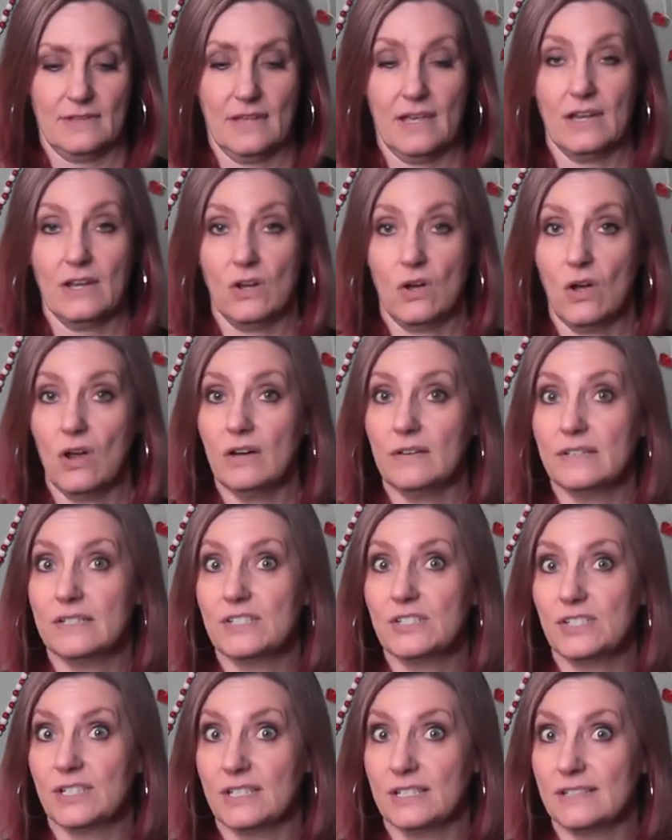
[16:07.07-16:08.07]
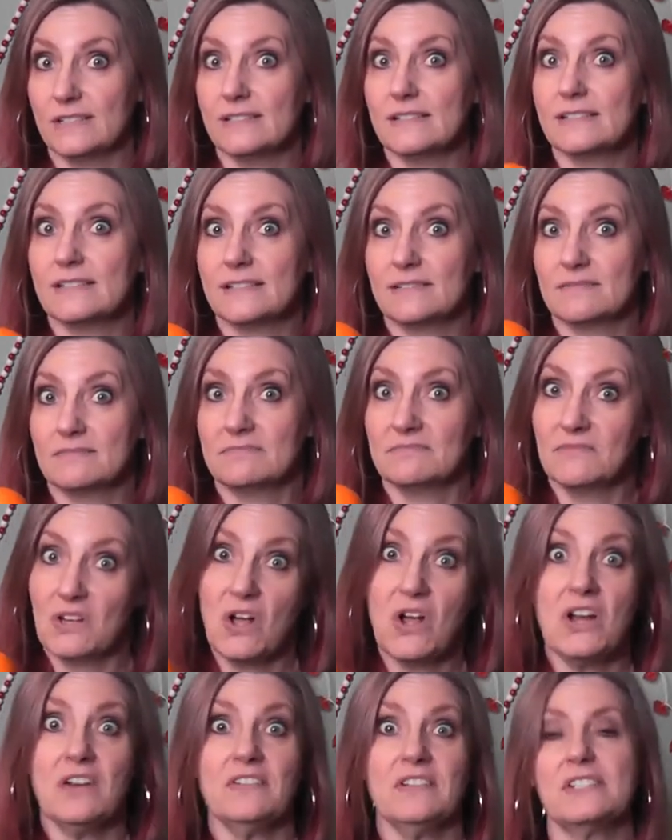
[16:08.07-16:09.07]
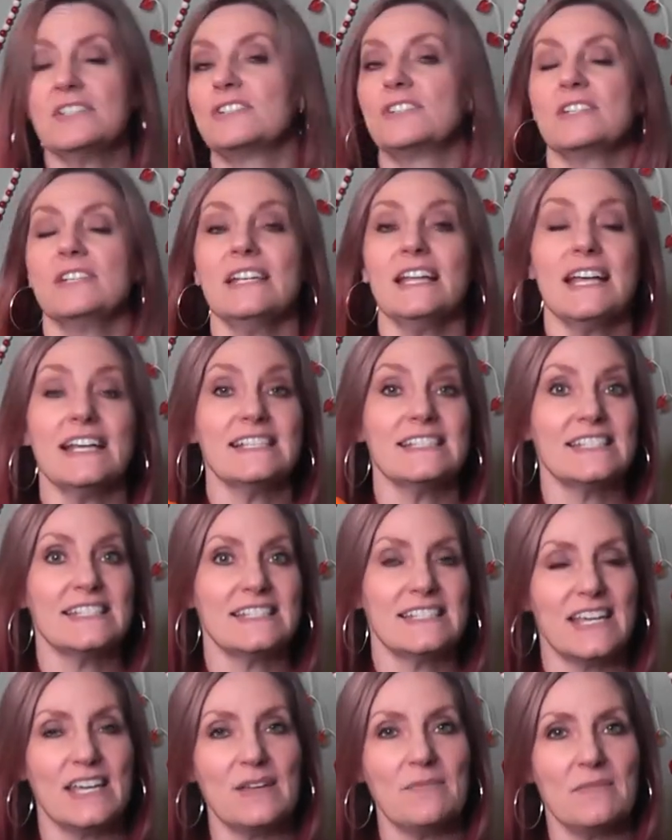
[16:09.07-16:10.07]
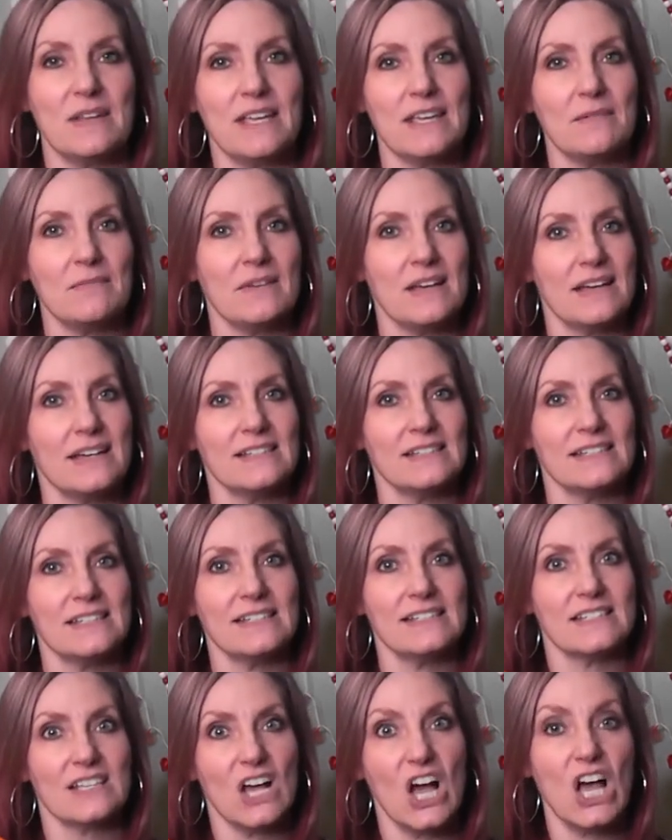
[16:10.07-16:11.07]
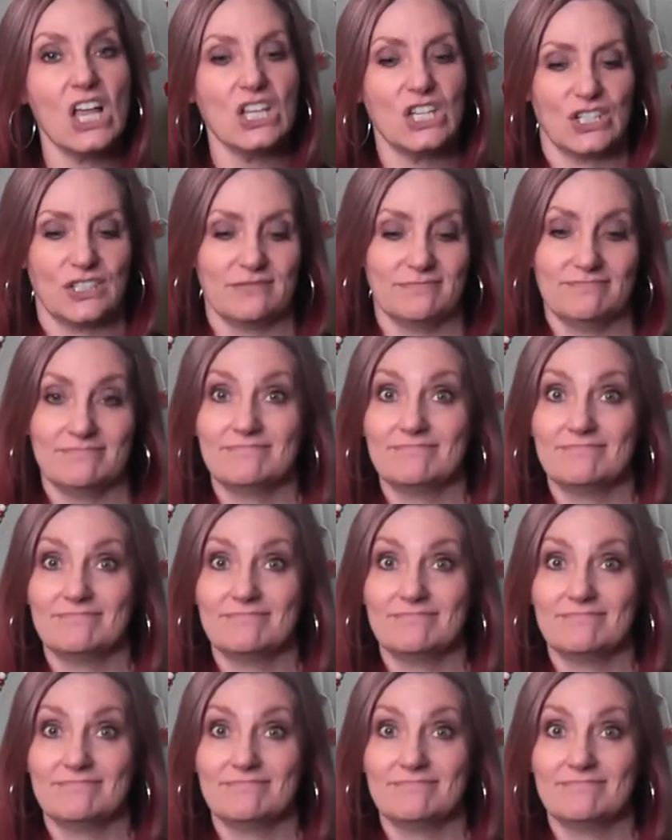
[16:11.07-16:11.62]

And orange is orange. It has the same name as its color.